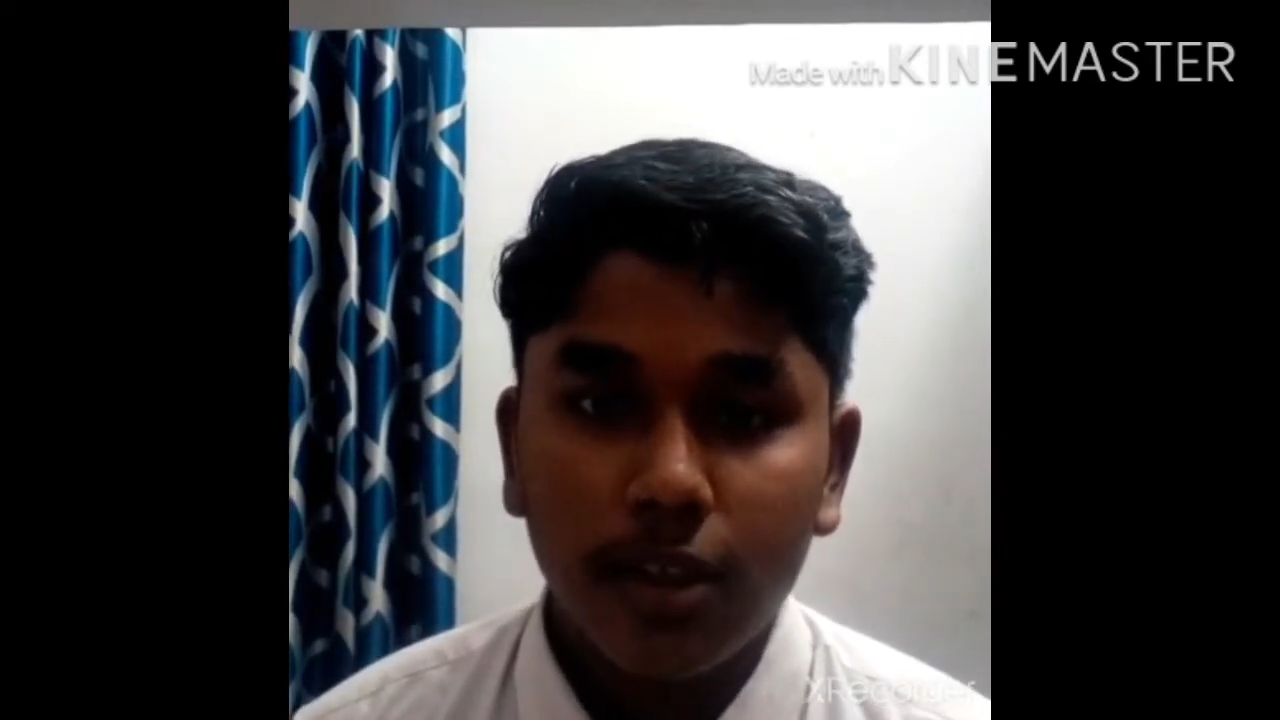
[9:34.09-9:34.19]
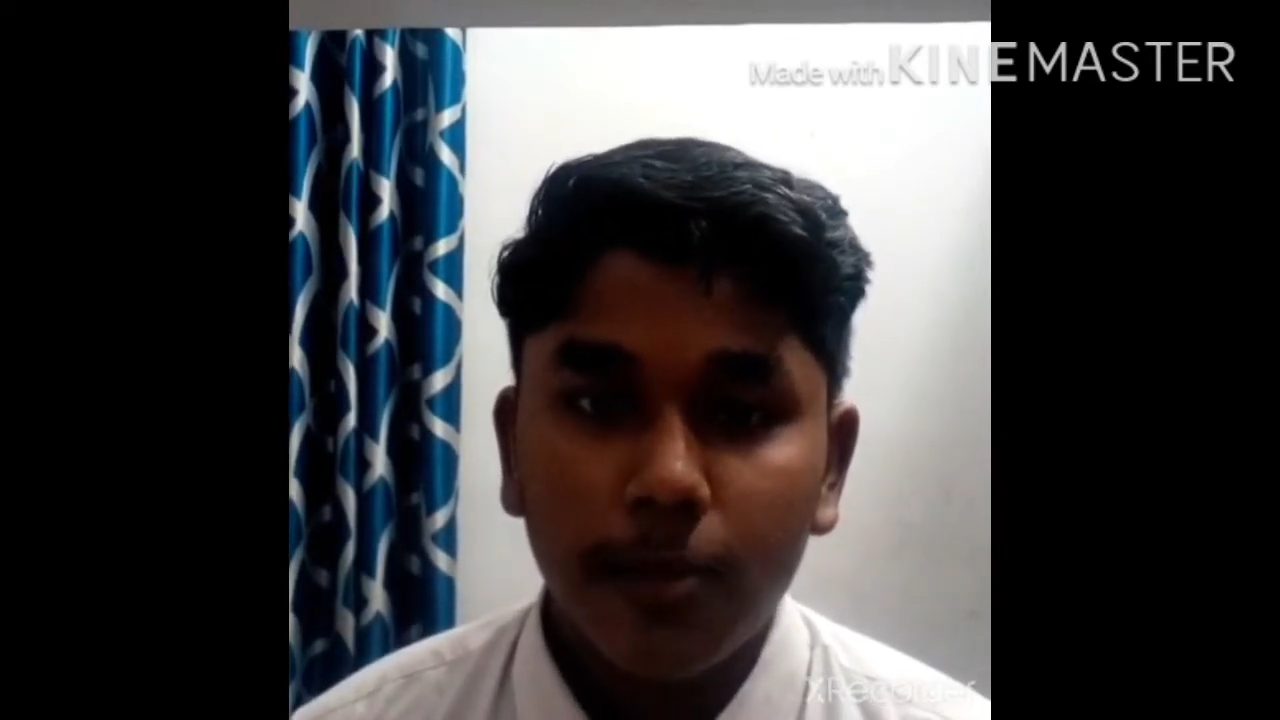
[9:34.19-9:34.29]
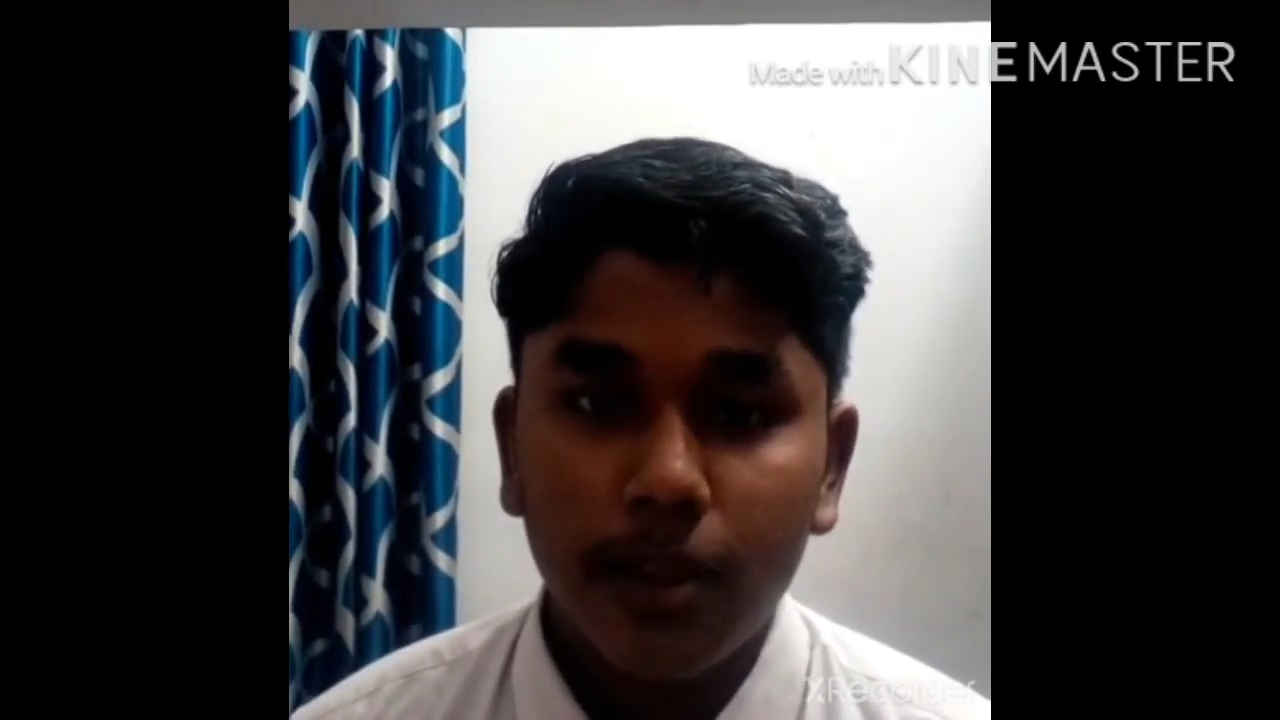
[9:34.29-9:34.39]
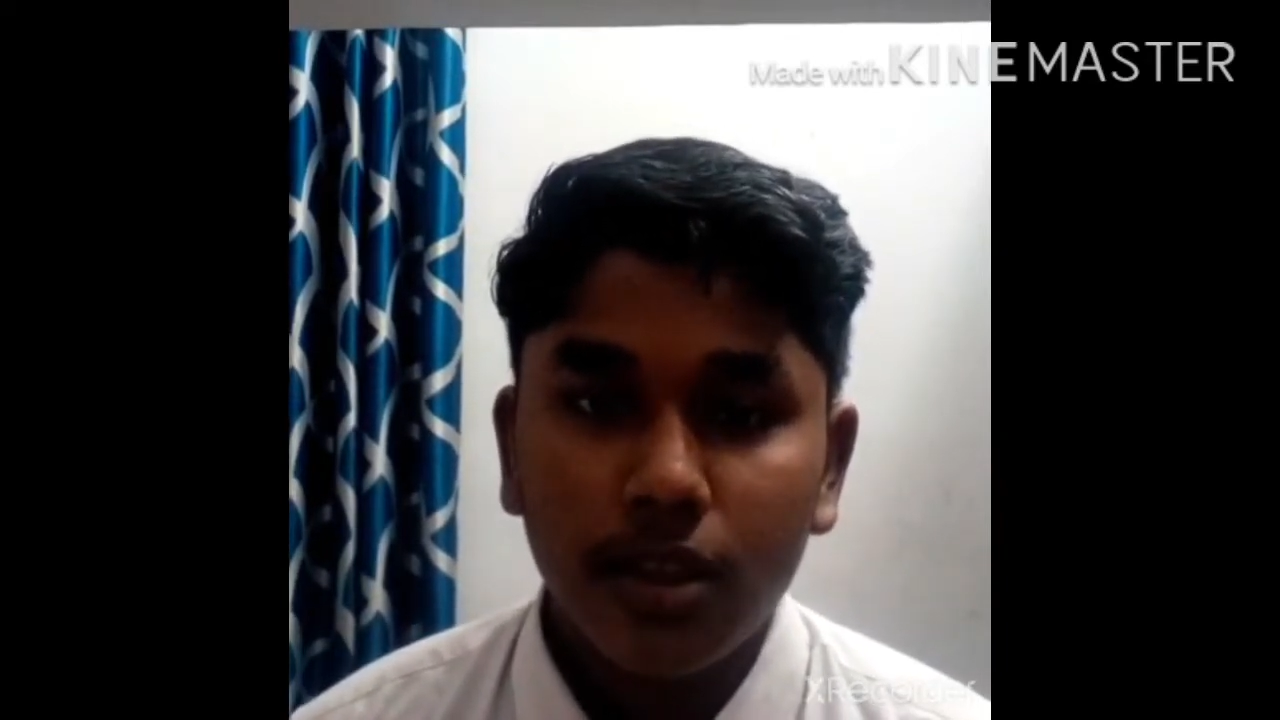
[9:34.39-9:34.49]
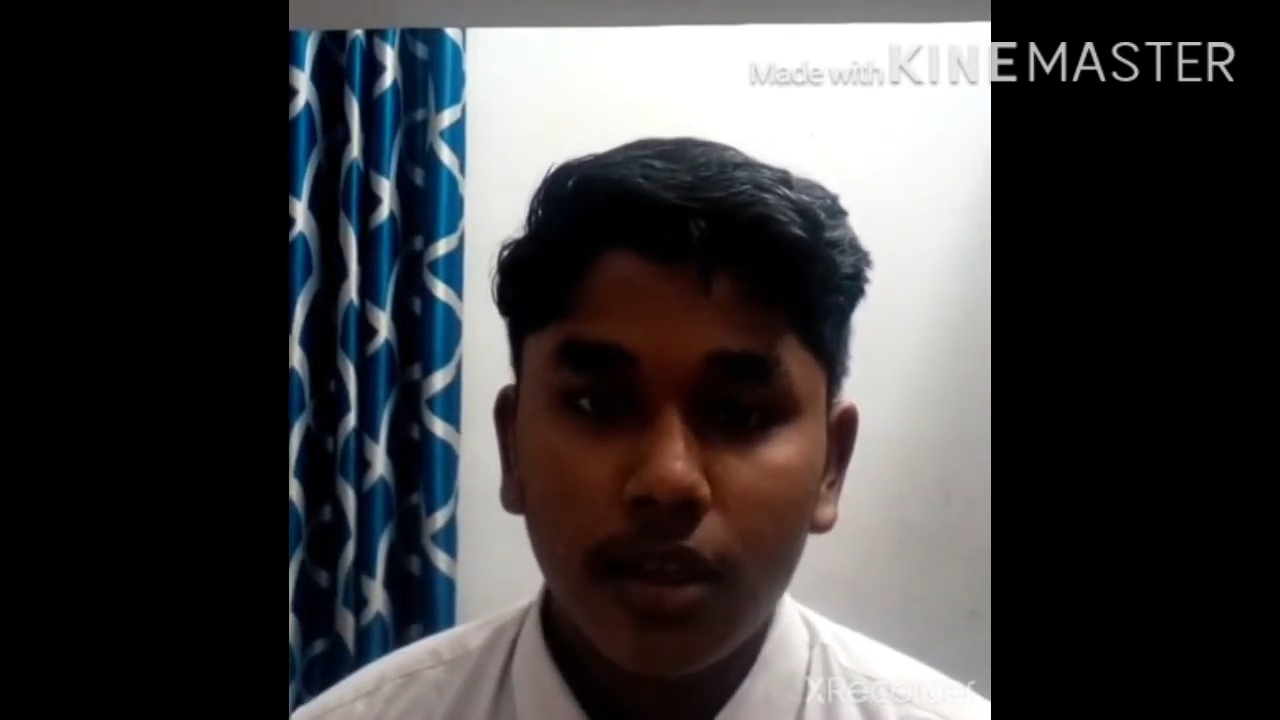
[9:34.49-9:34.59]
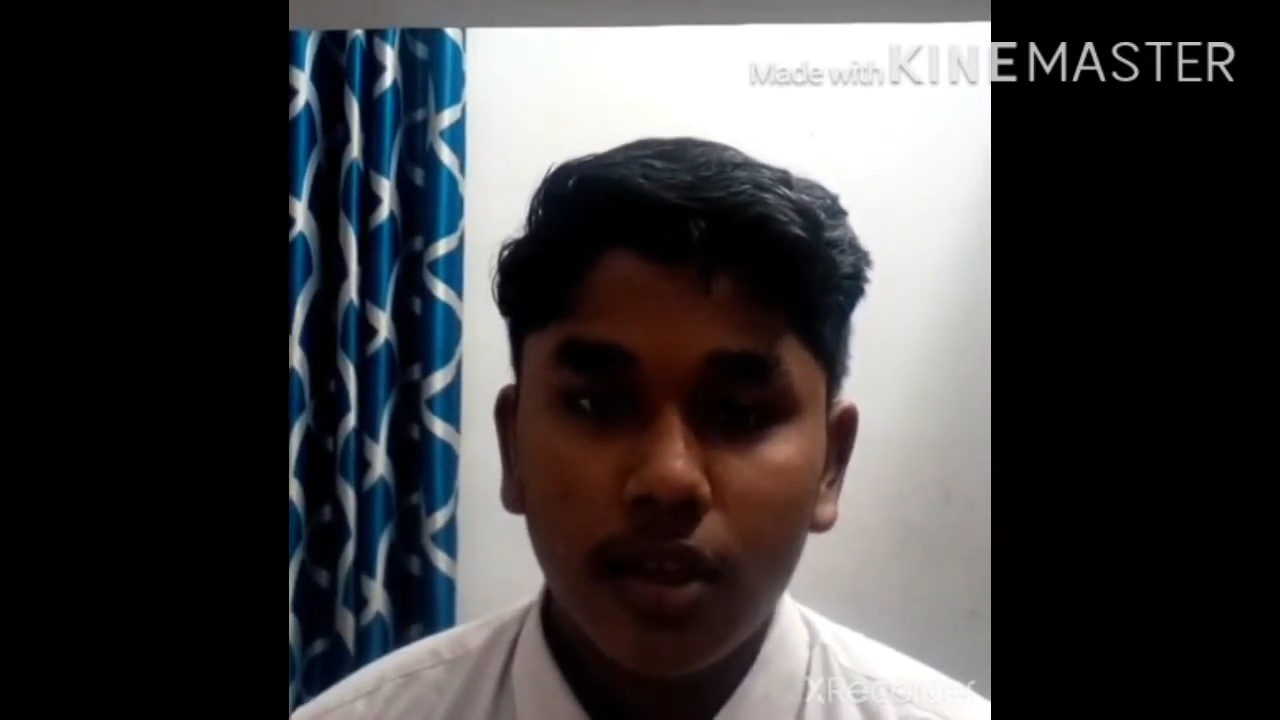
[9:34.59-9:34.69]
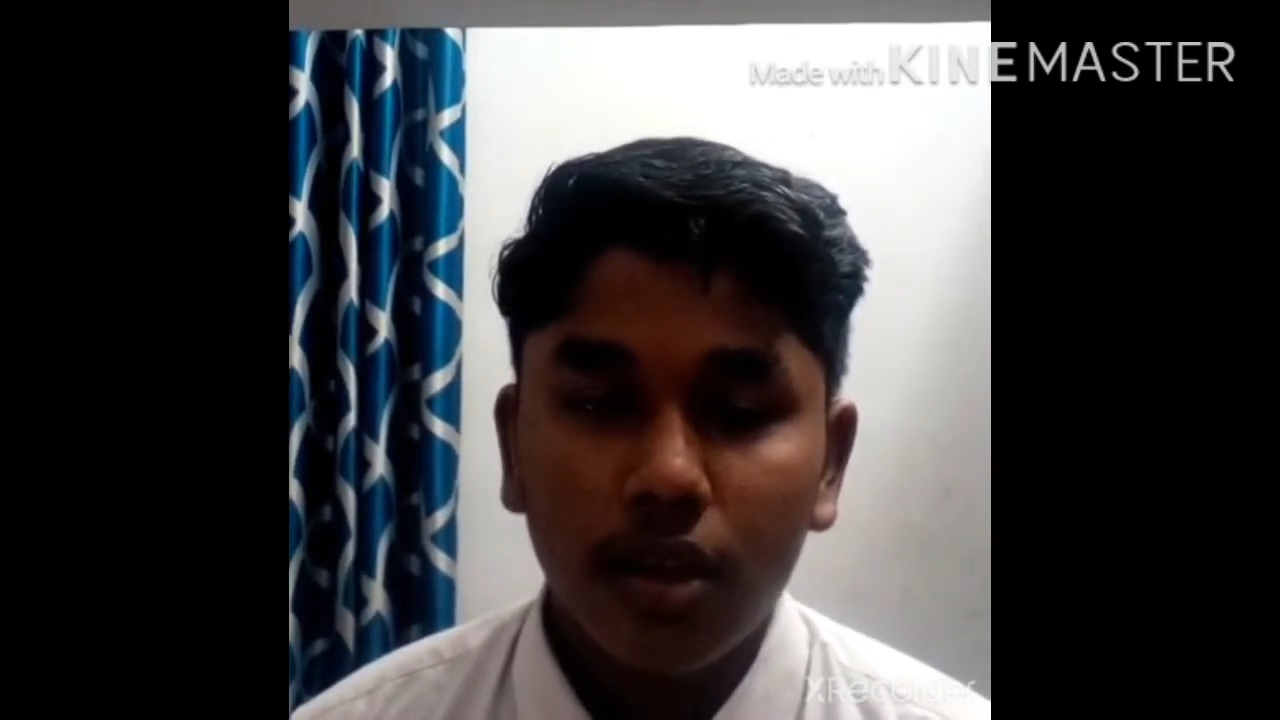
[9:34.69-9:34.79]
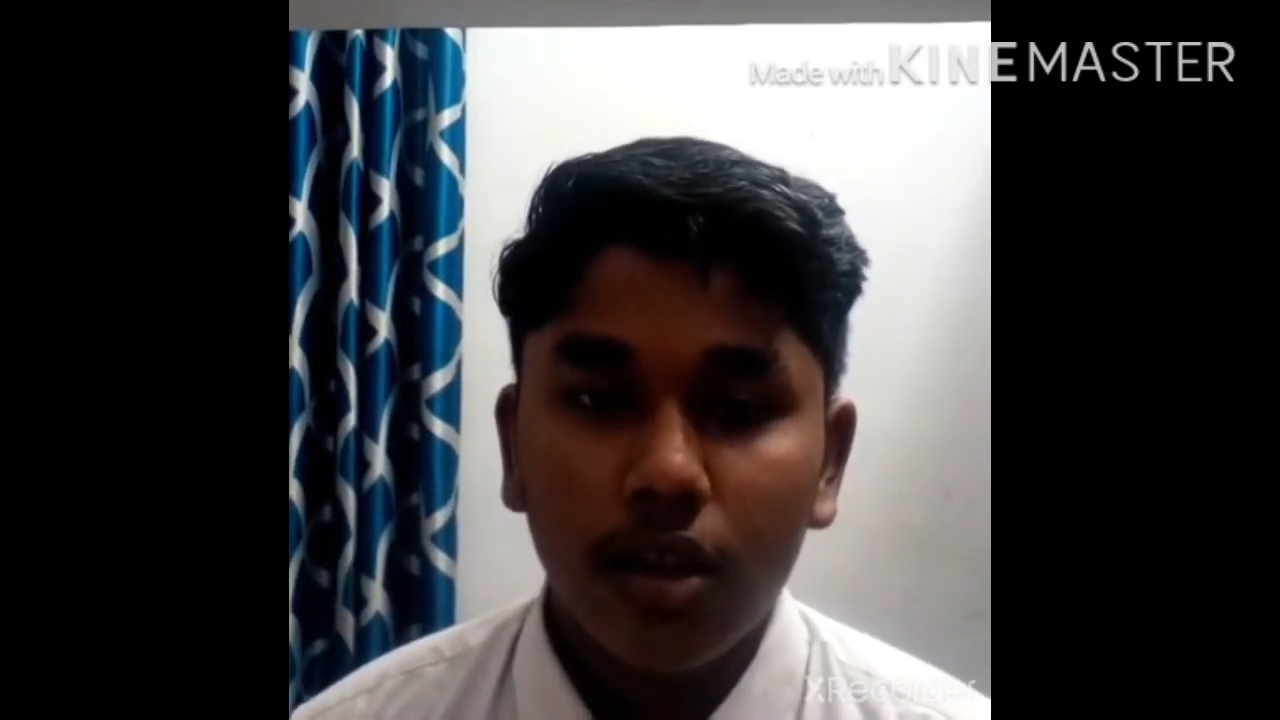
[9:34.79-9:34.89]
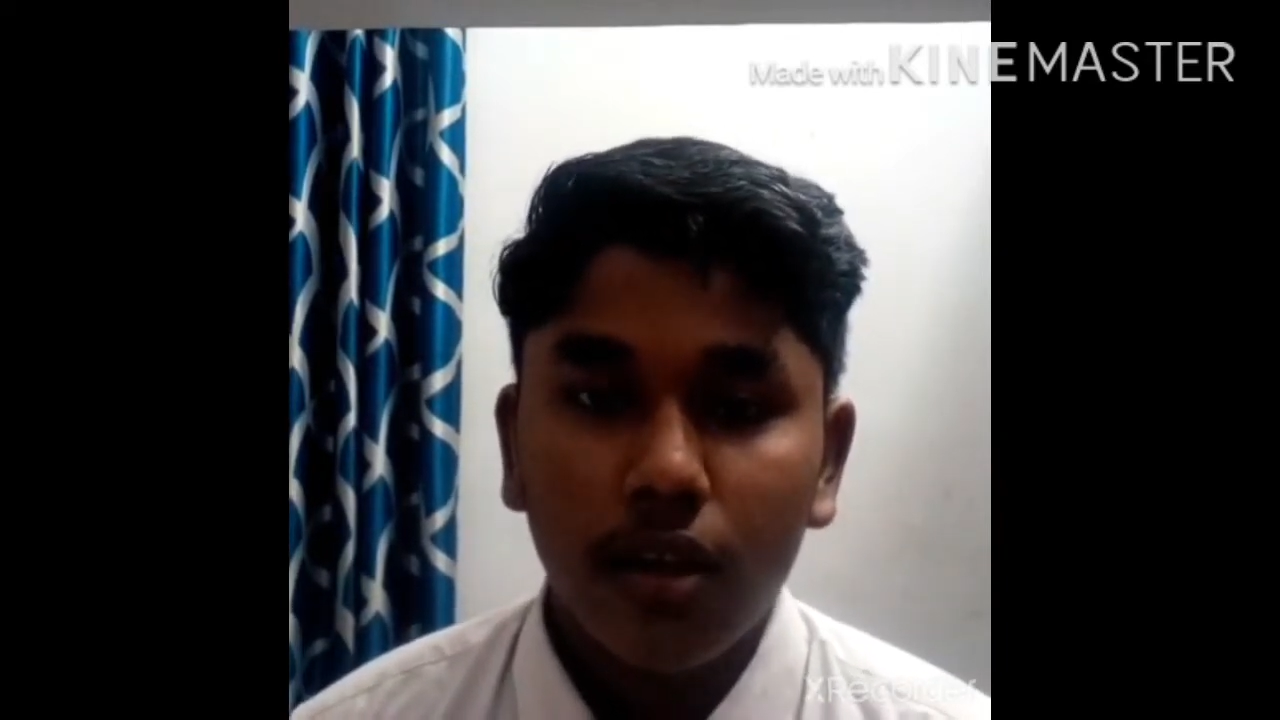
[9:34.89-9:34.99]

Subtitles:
peace song